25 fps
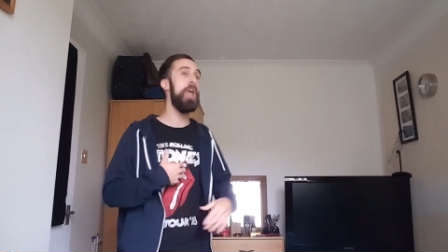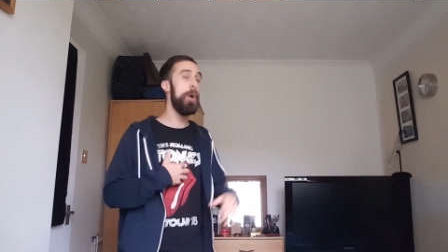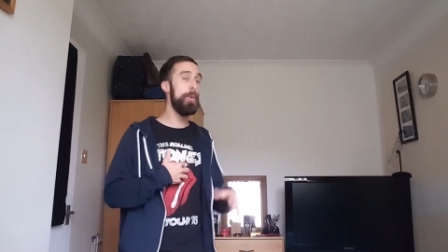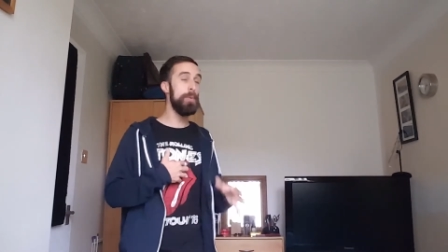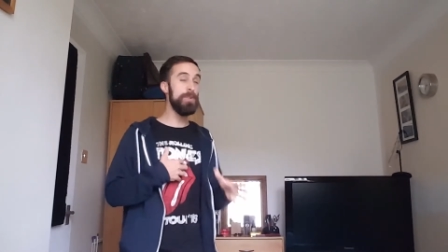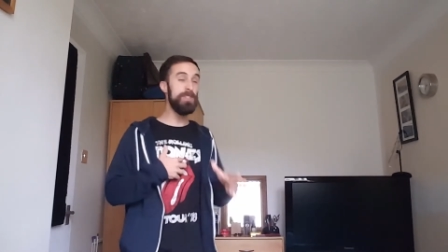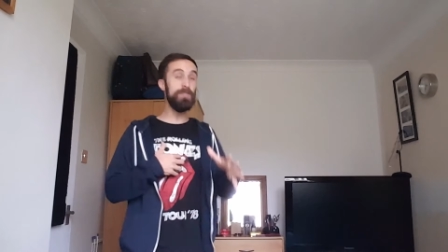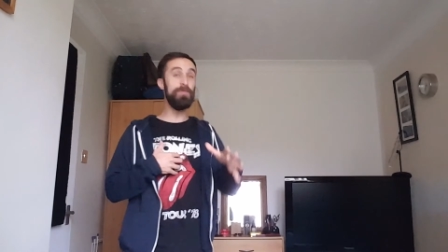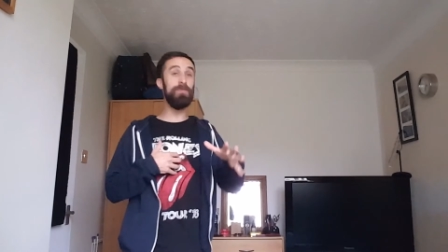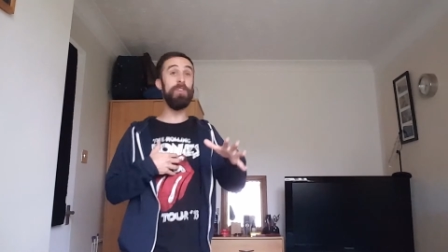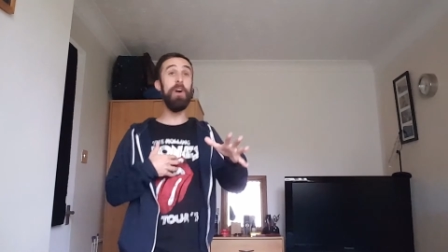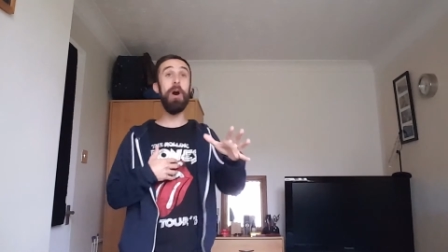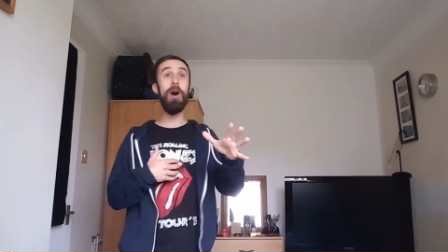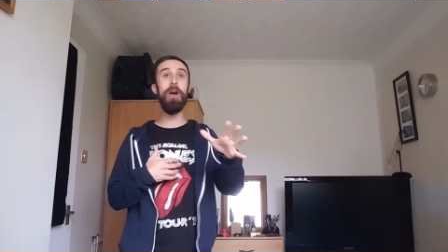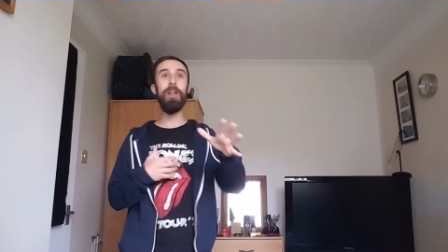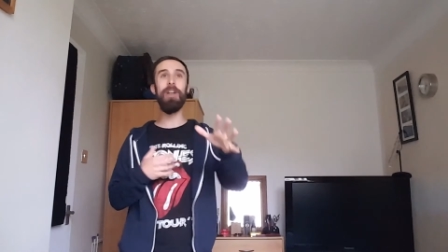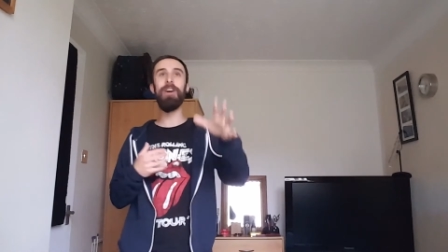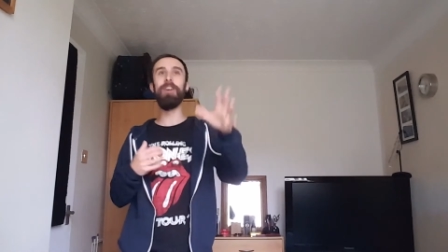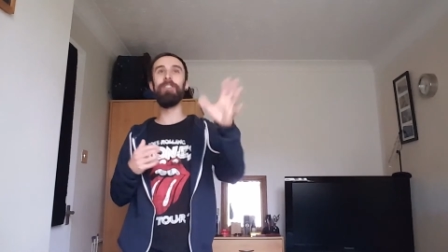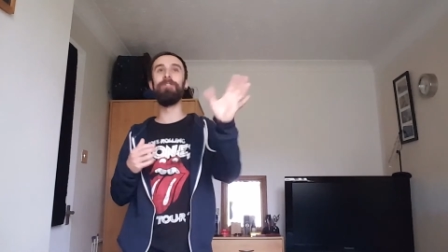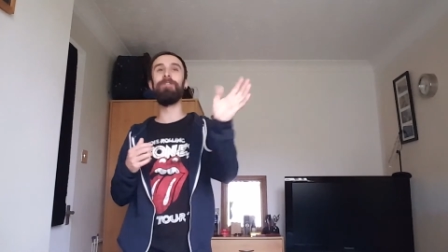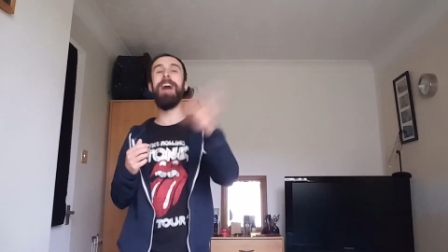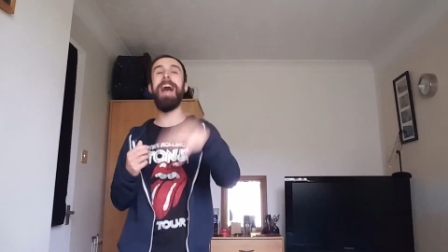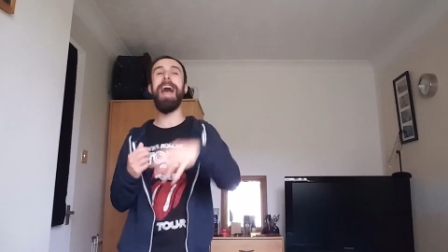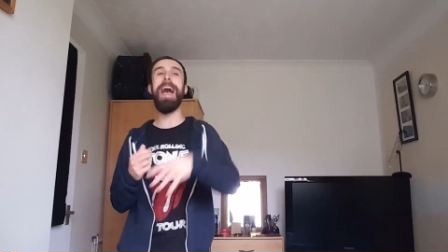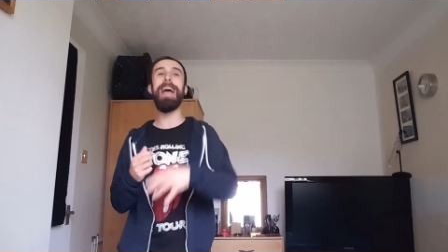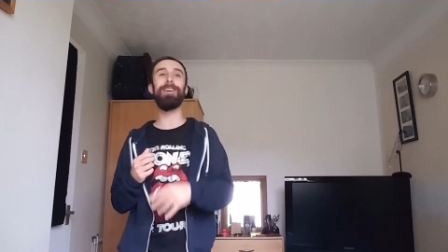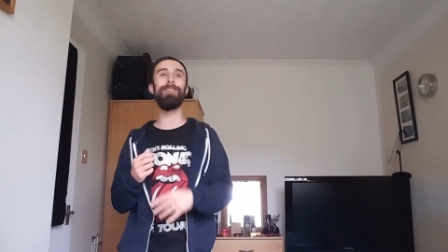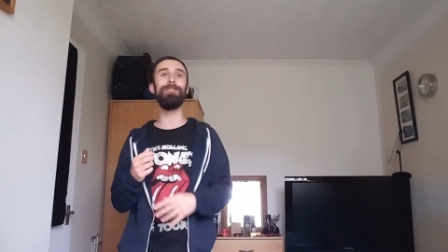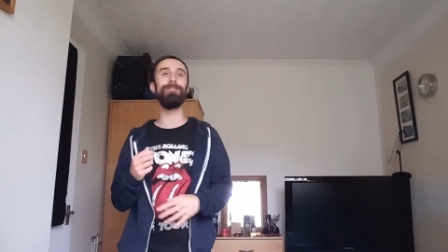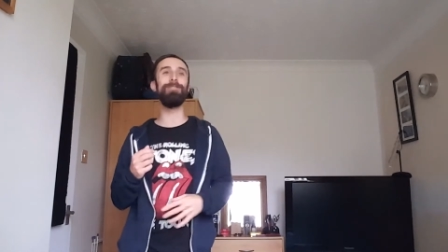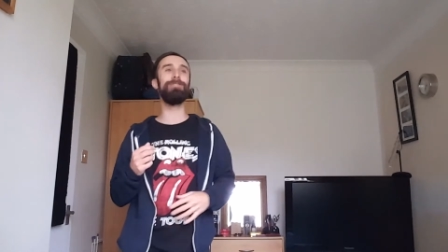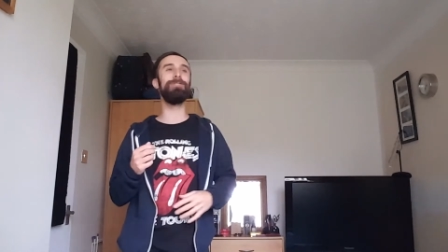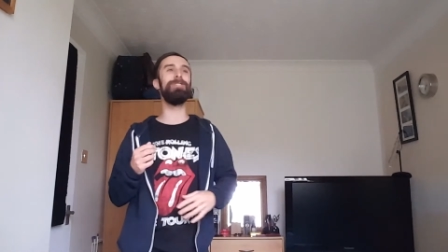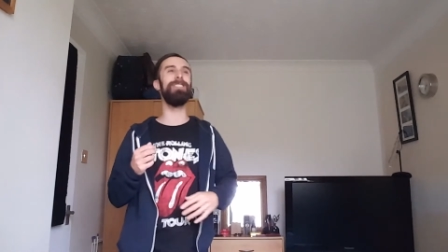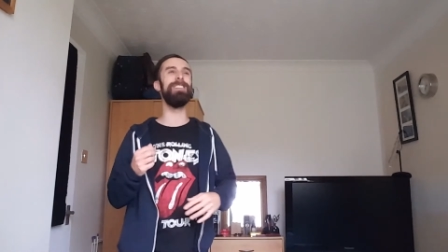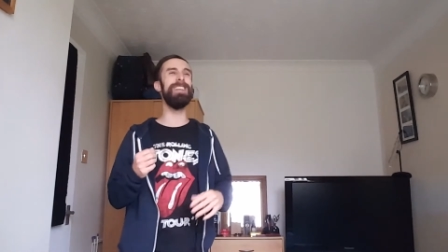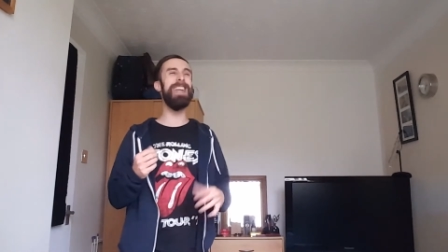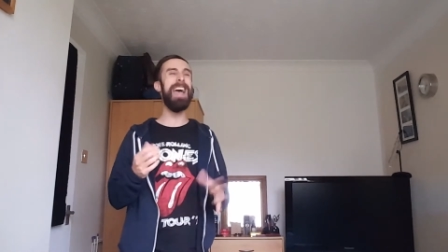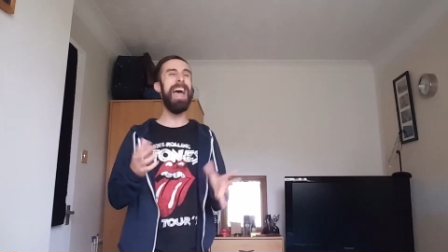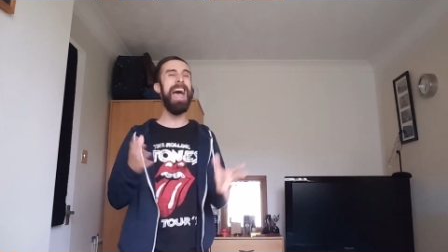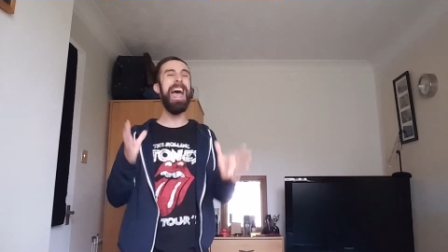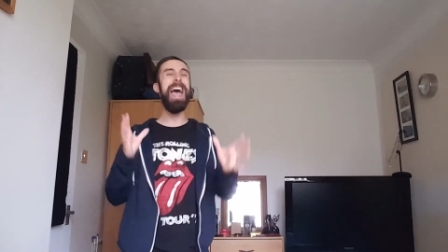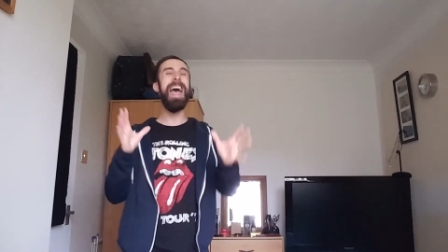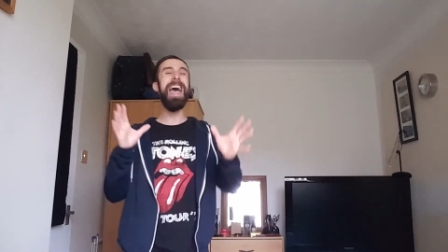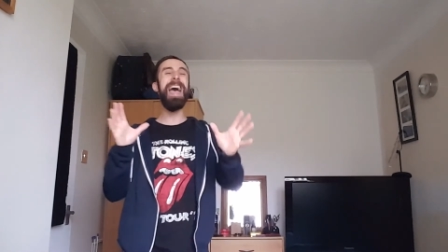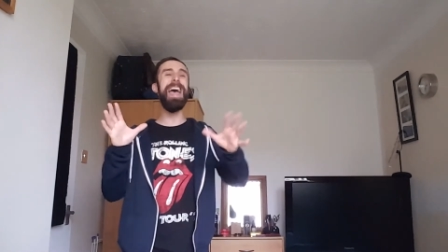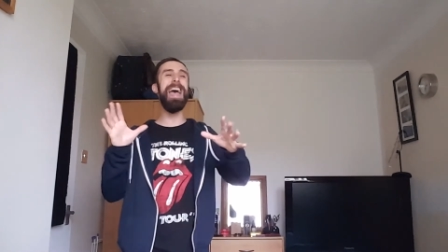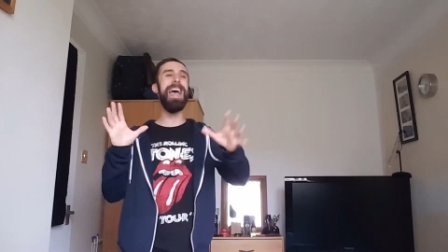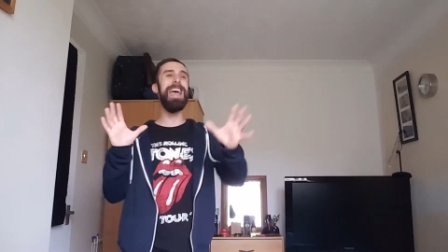Was full of anger and
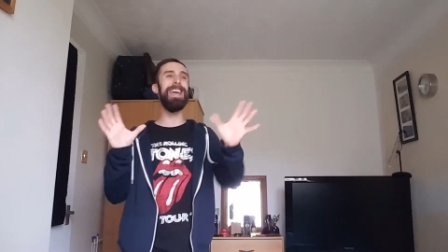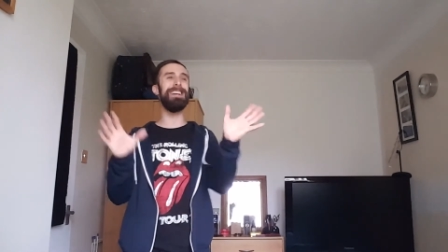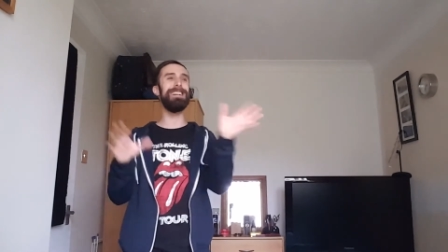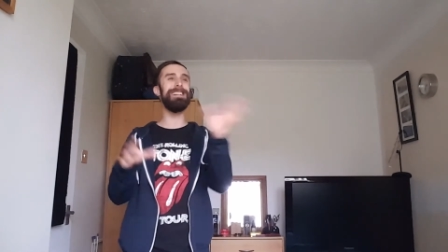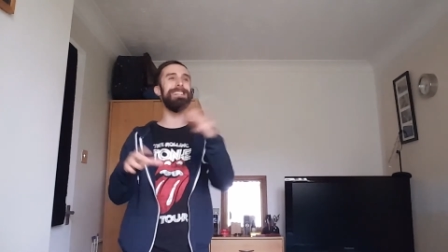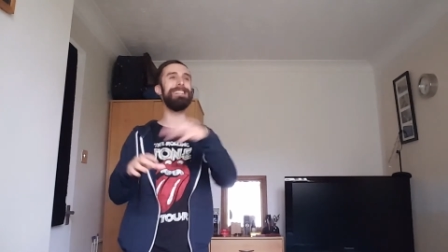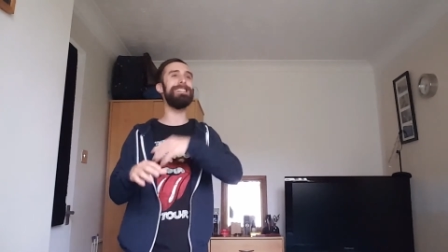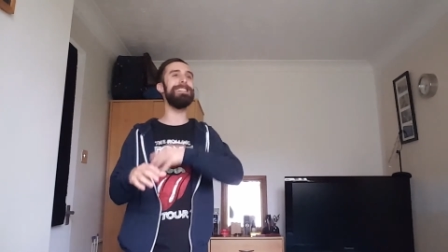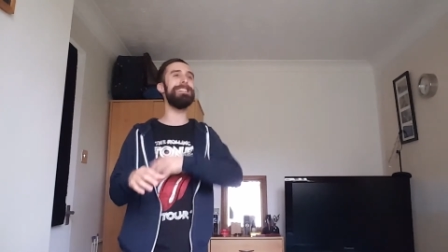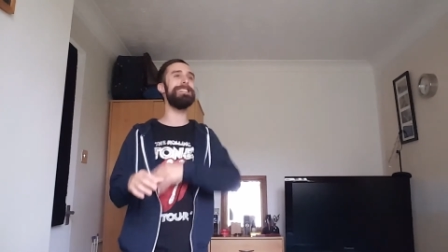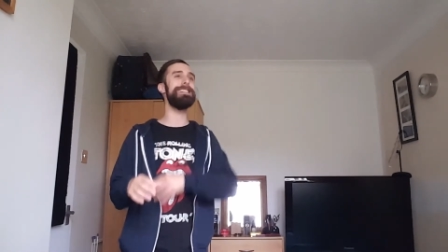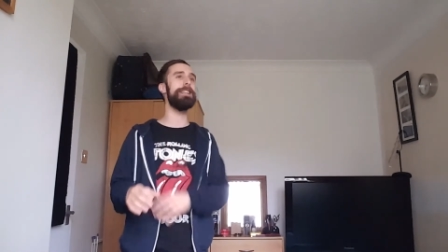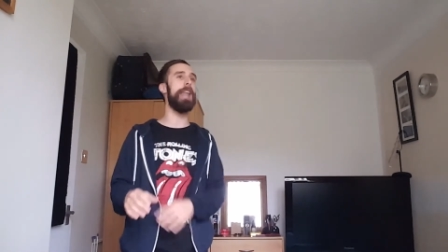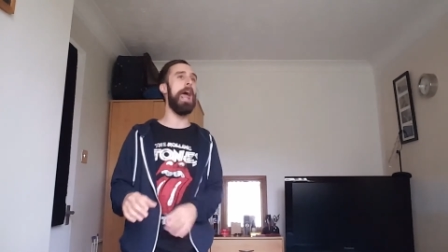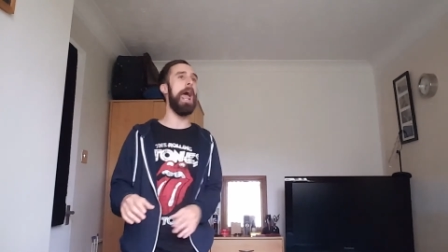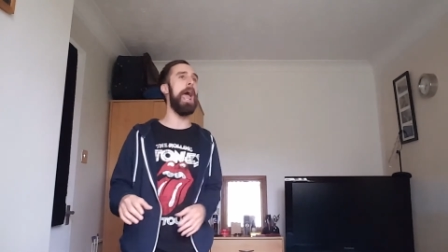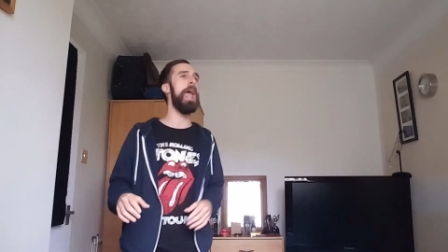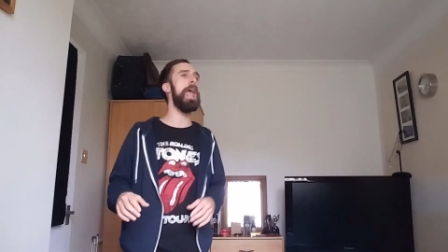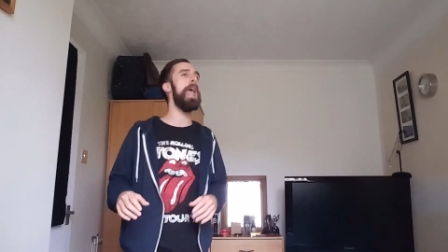hate.